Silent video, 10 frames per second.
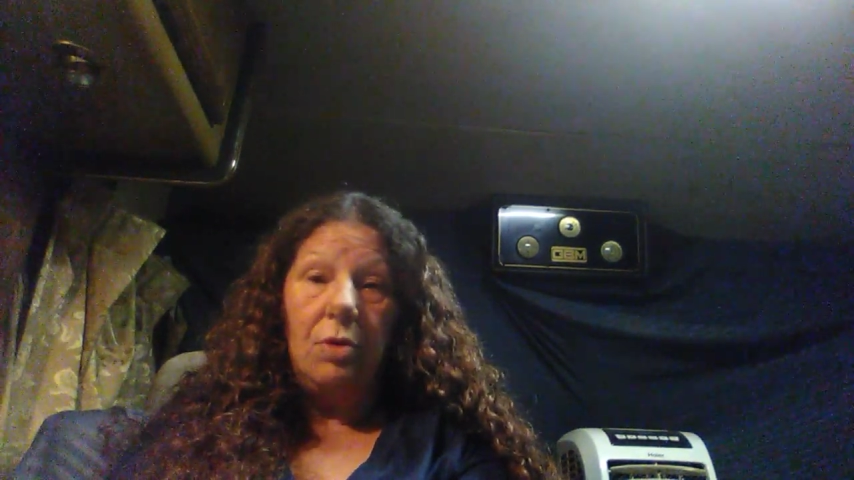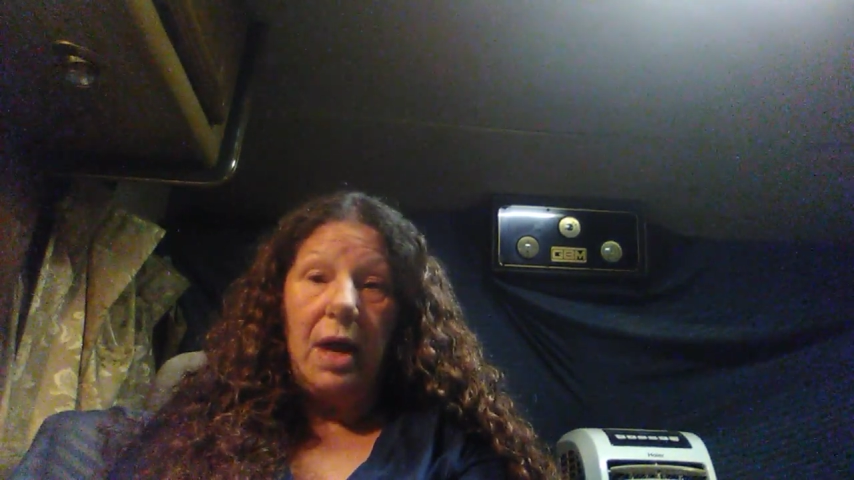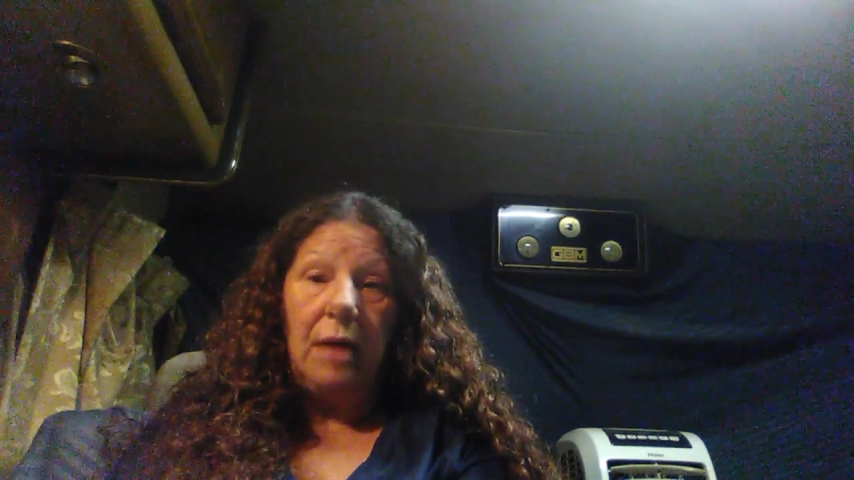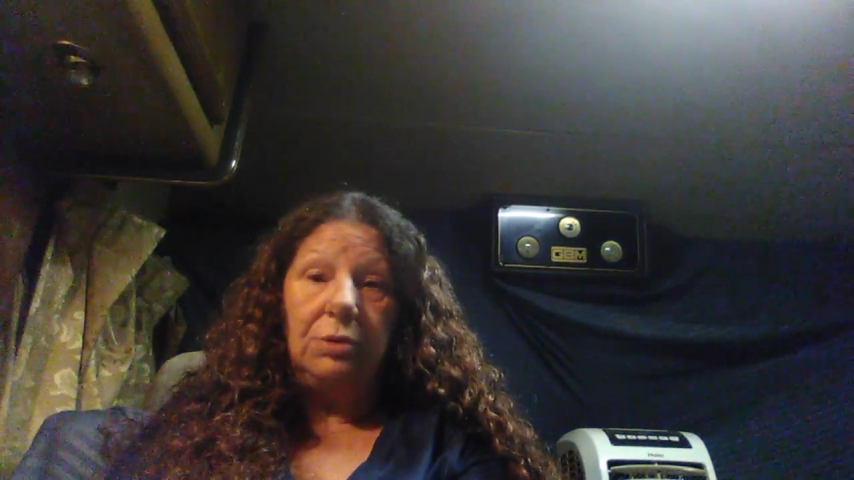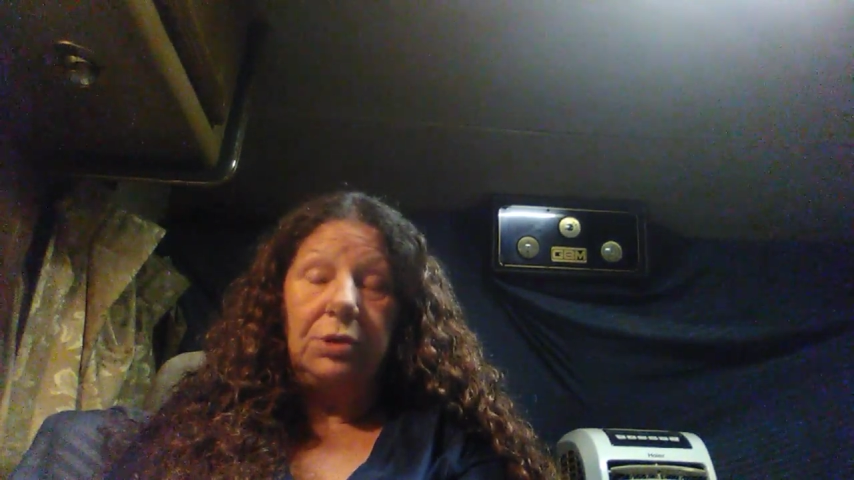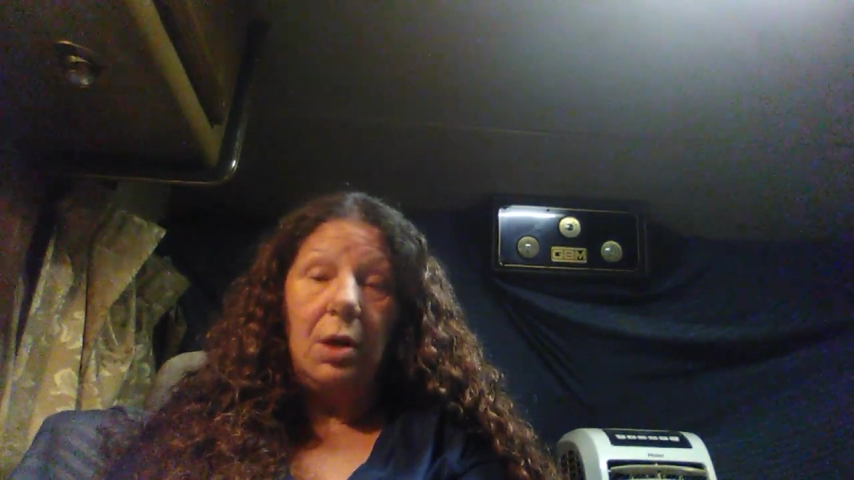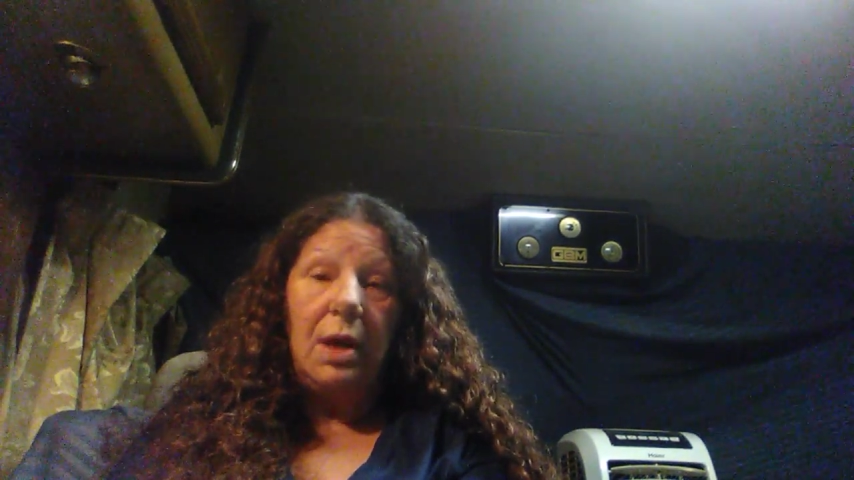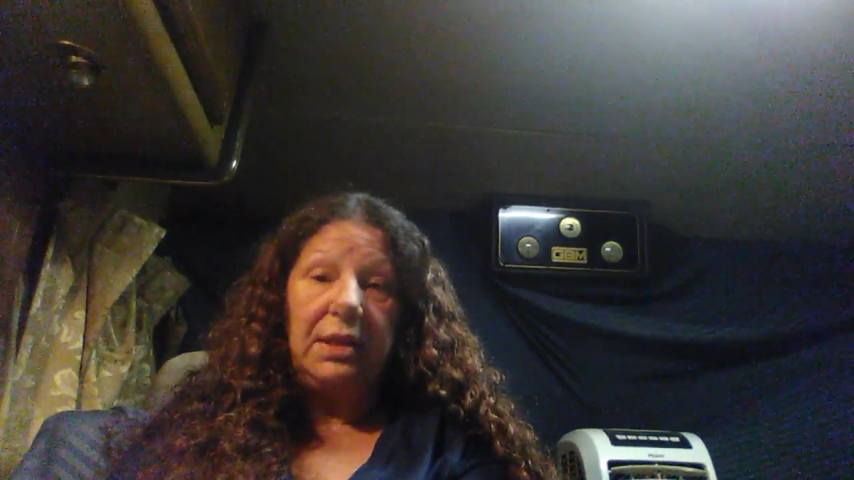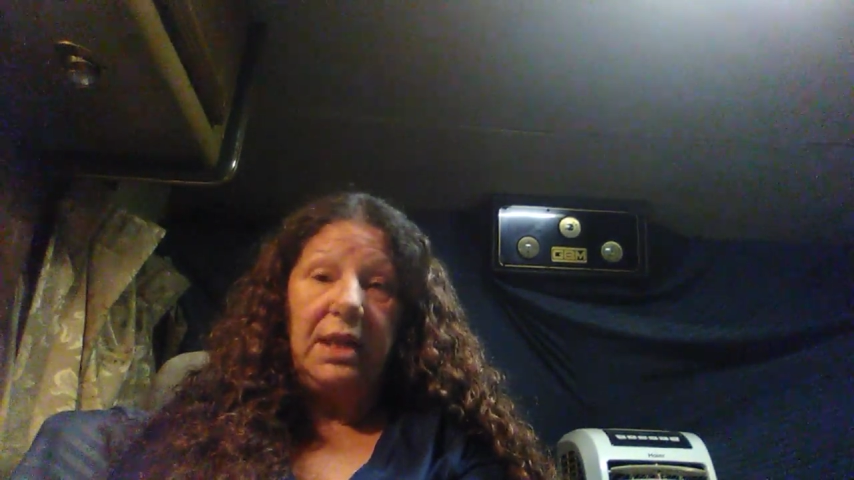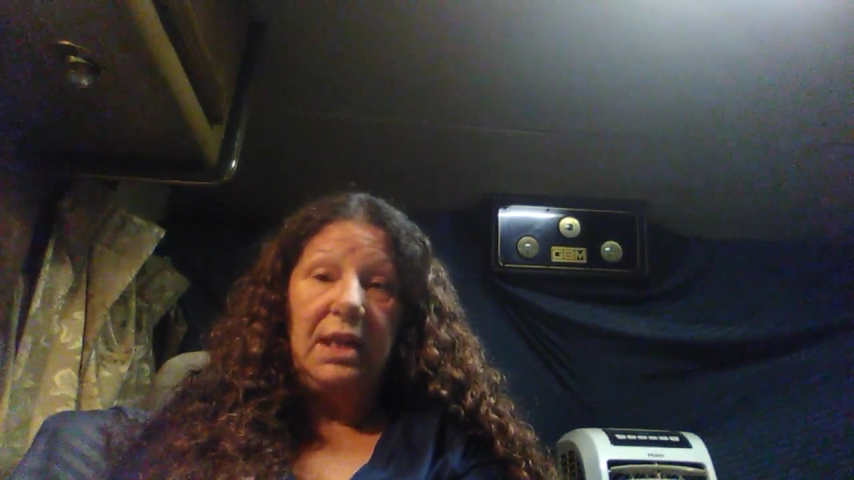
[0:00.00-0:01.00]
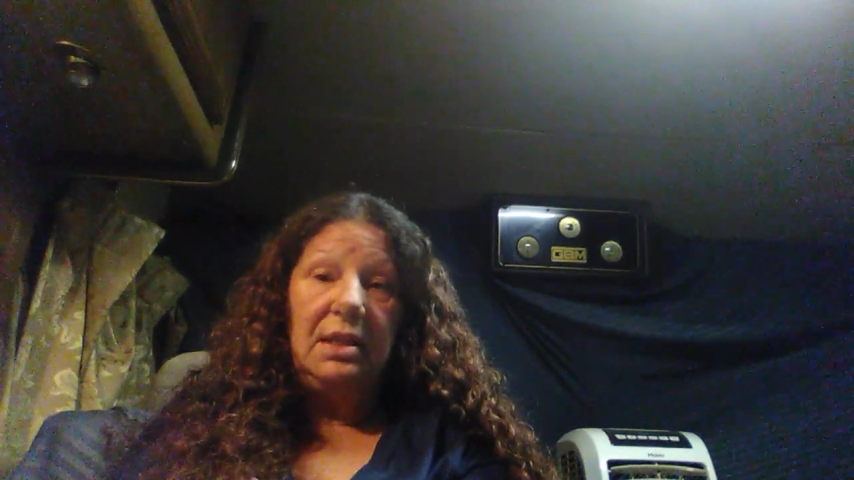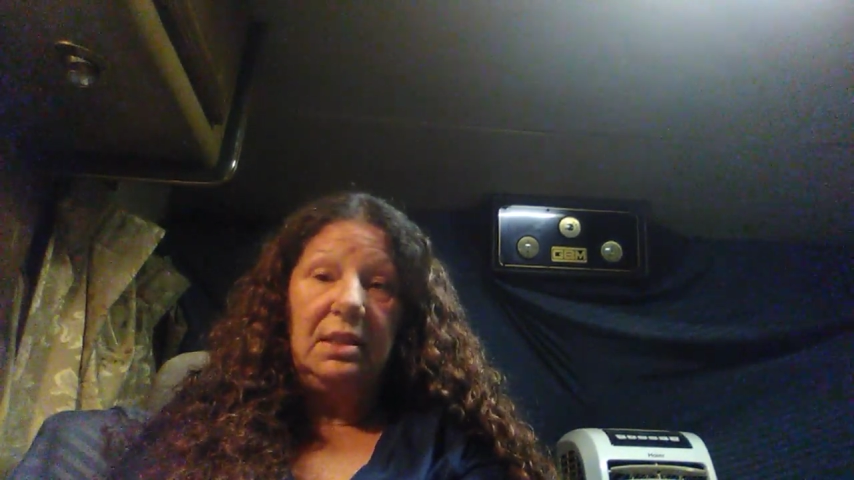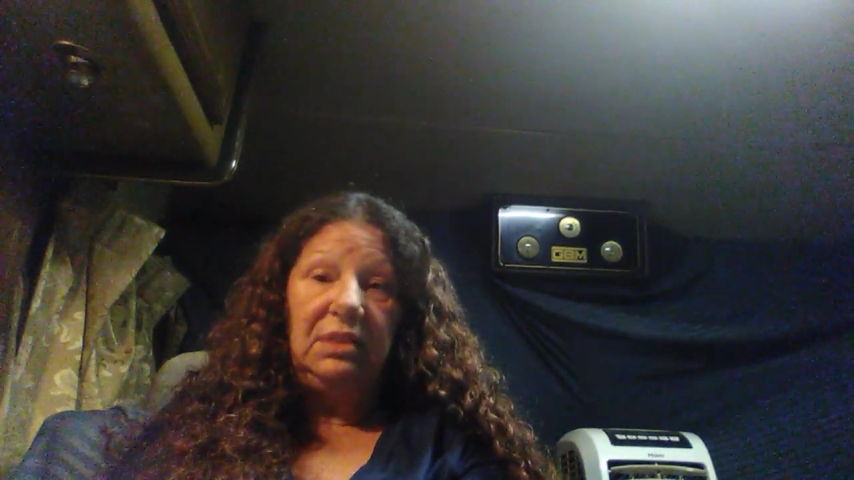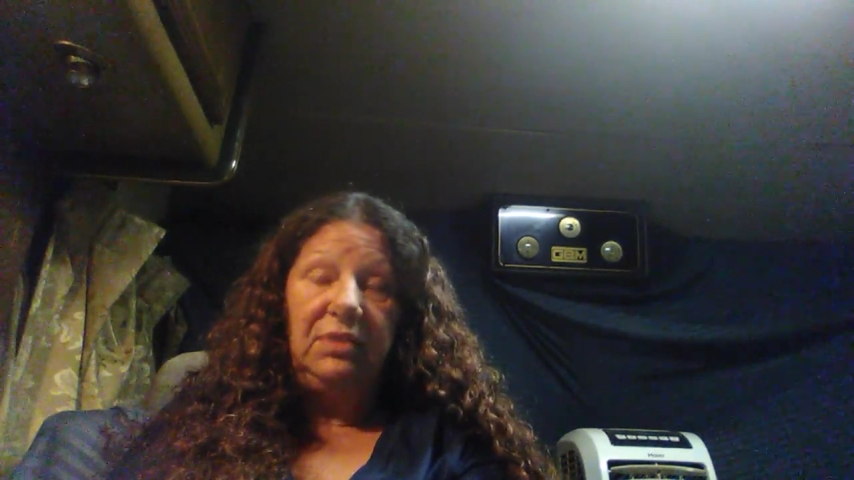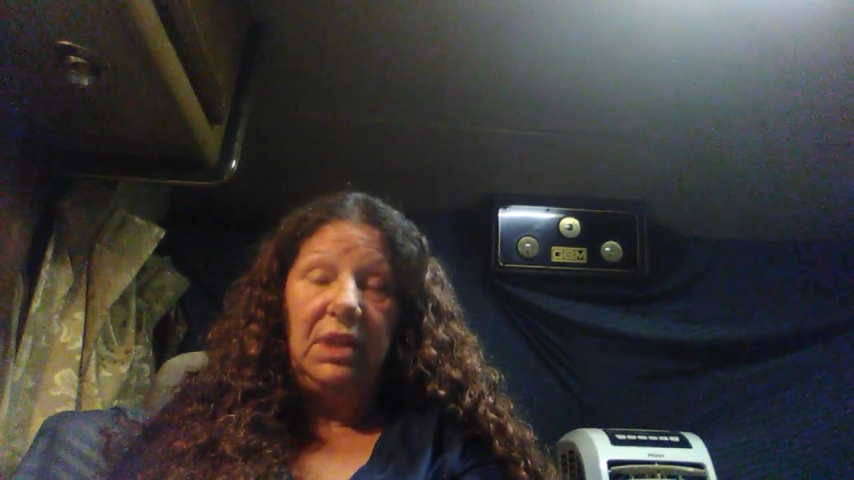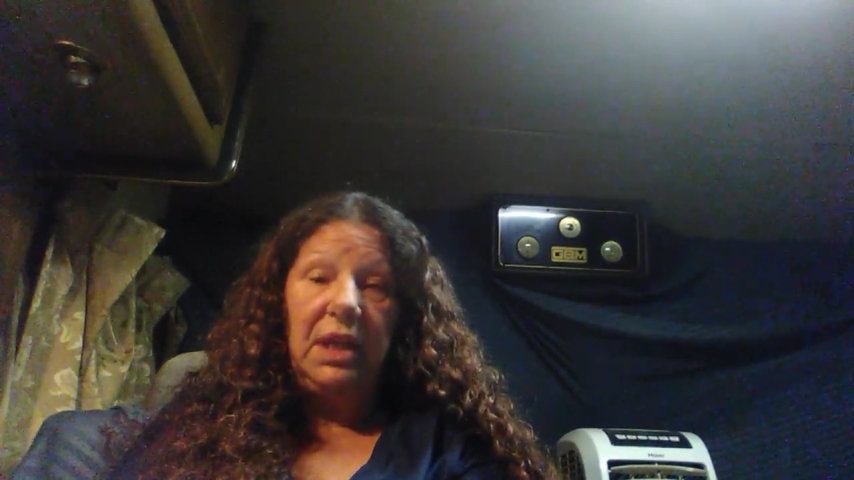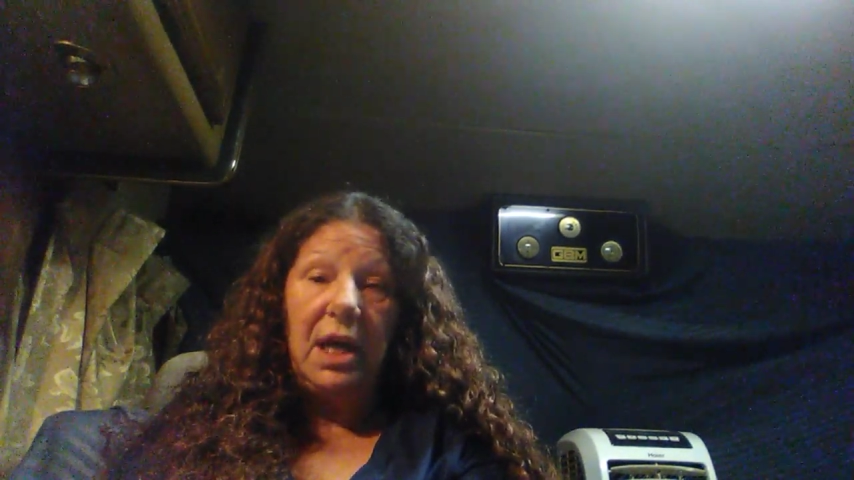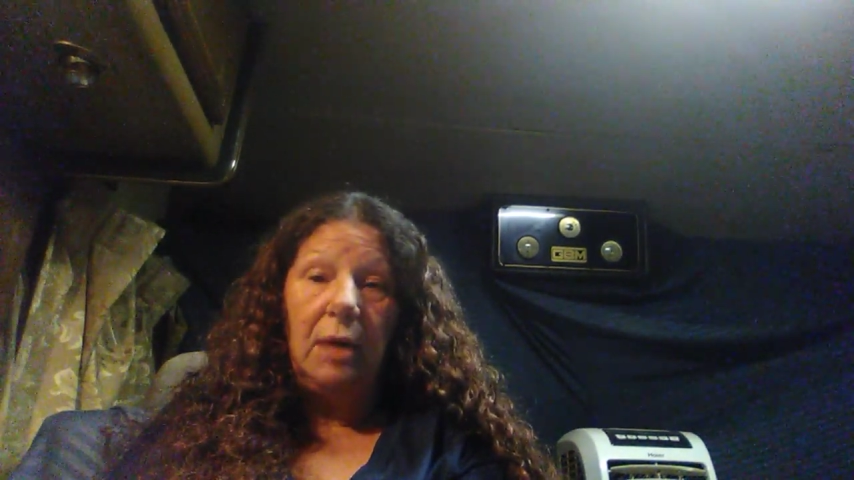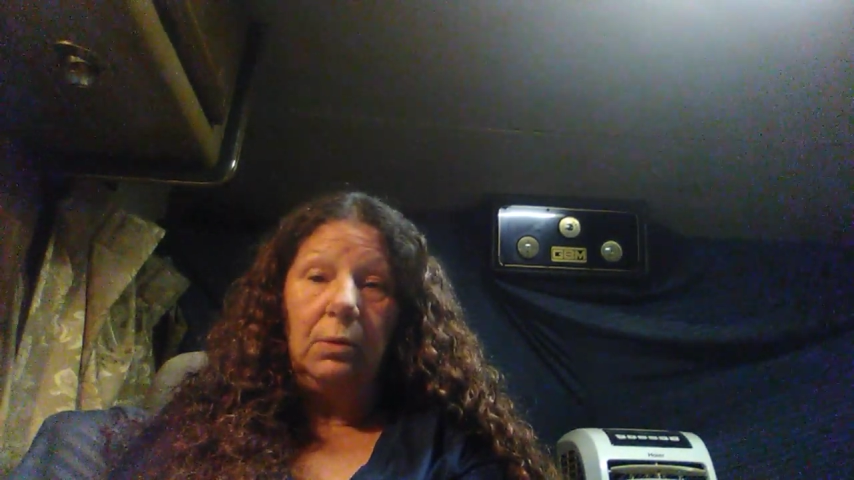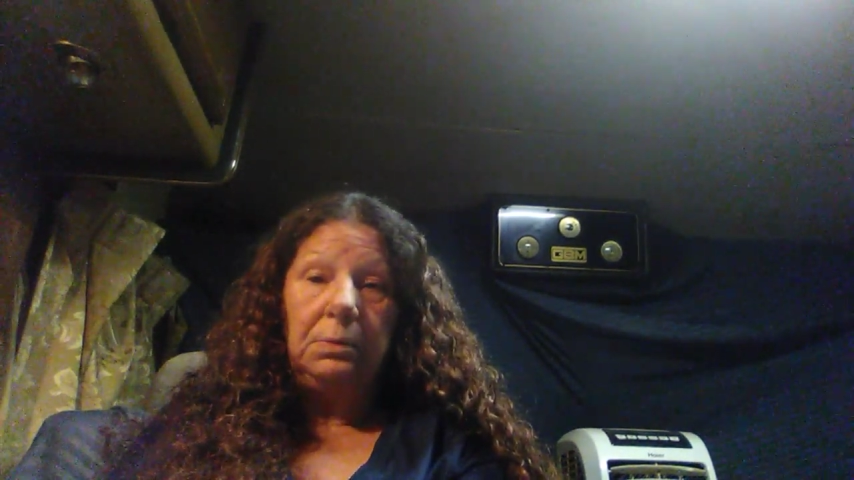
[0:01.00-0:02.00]
out. So at the end of this
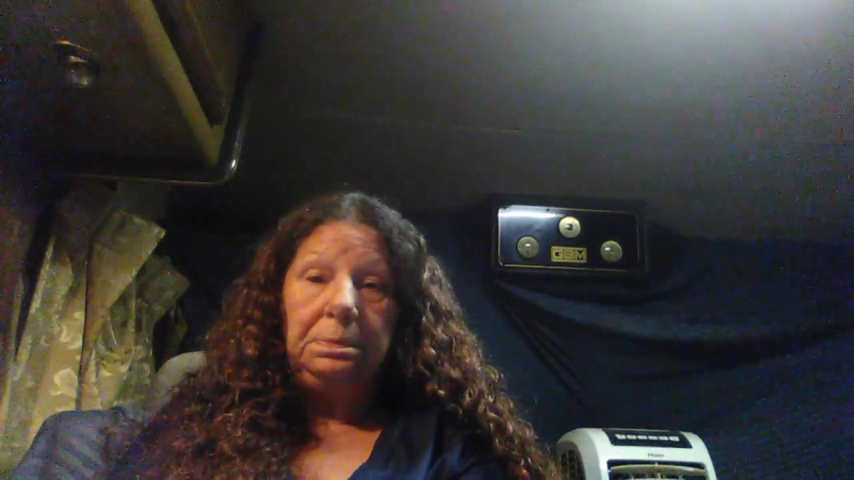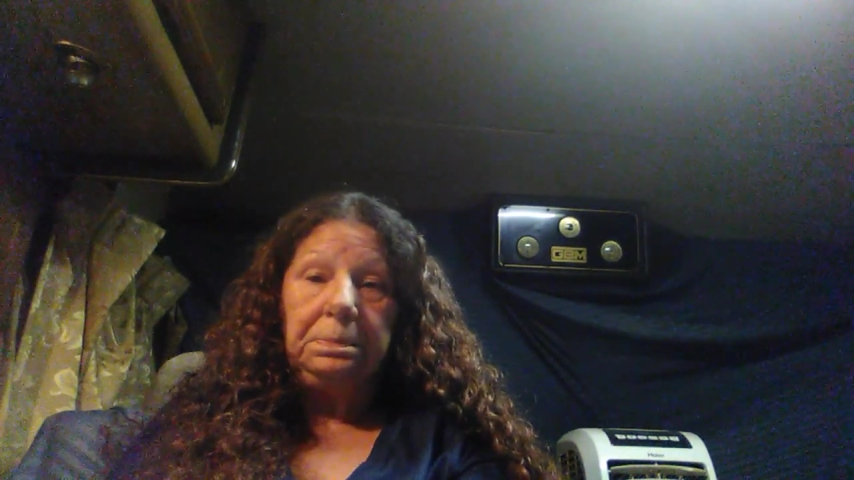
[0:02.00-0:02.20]
video,